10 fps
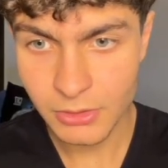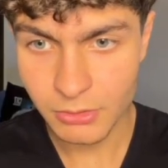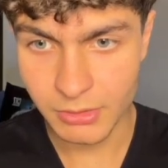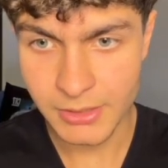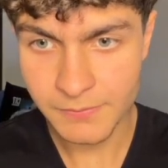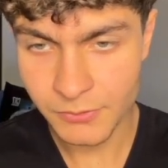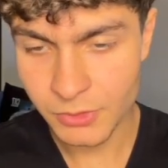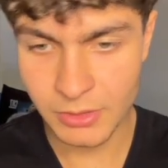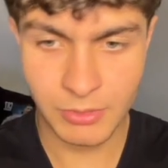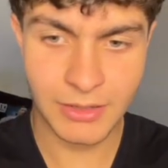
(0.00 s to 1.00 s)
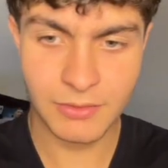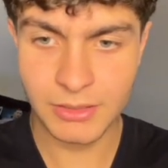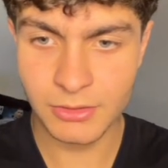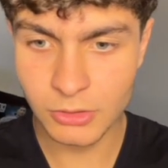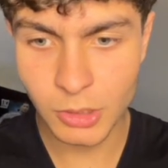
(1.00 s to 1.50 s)
Okay, and we have
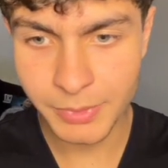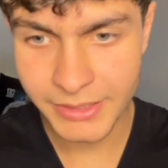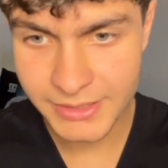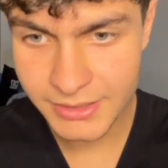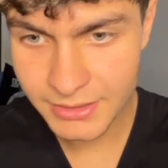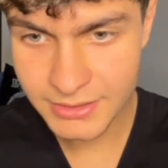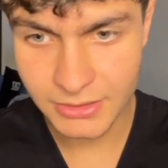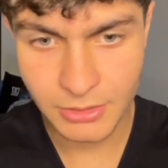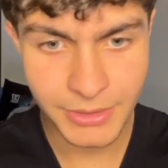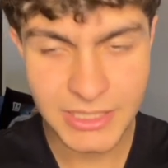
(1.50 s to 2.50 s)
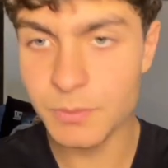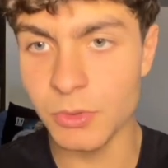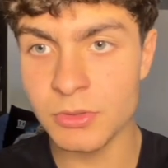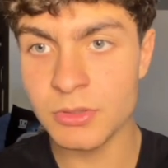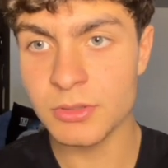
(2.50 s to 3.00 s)
like the top ideas and the best
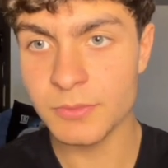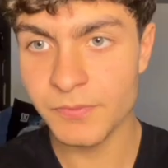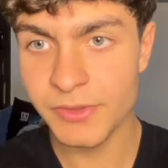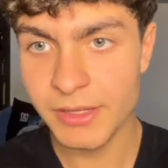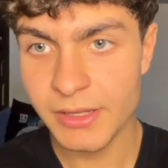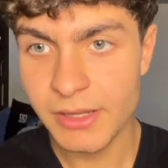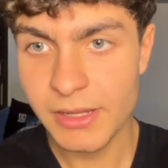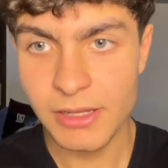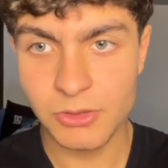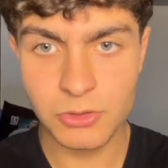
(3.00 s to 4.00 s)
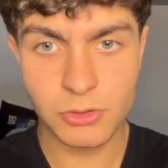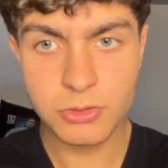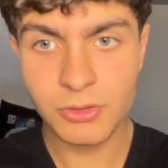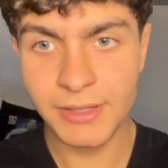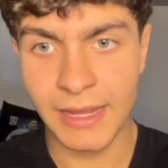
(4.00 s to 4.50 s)
posts. And there's
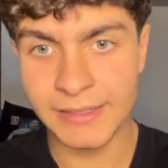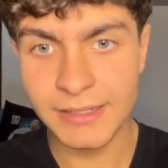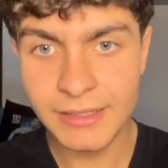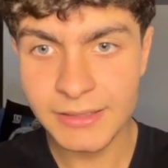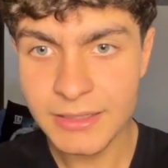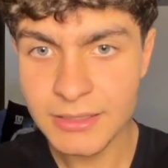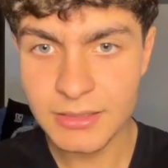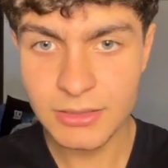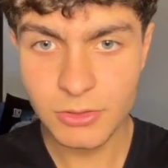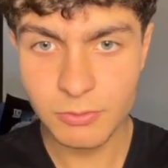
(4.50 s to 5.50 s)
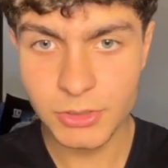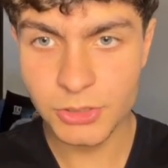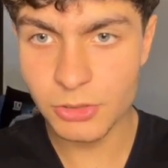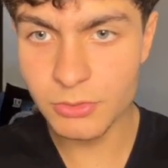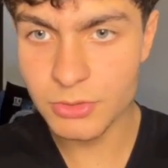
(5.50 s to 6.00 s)
also the analytics, which
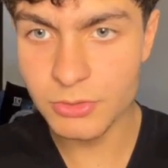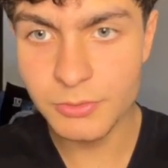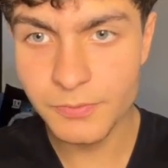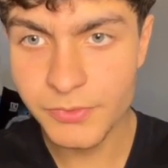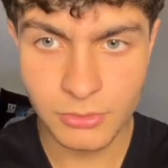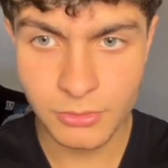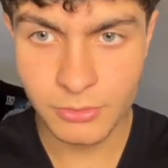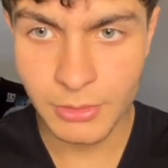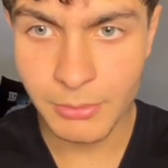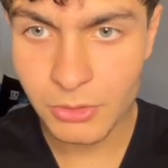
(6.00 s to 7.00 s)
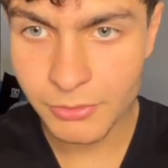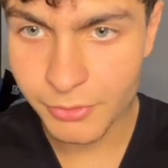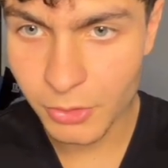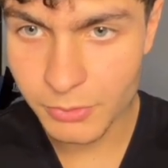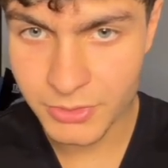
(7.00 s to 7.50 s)
shows you your amount of
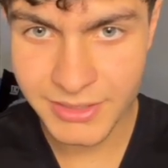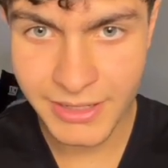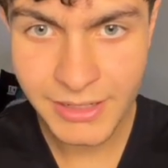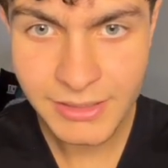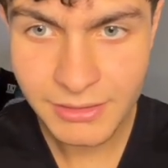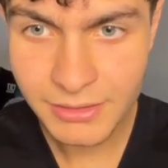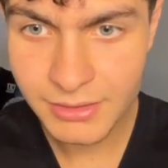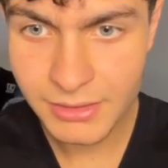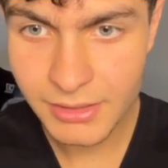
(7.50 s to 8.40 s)
followers gained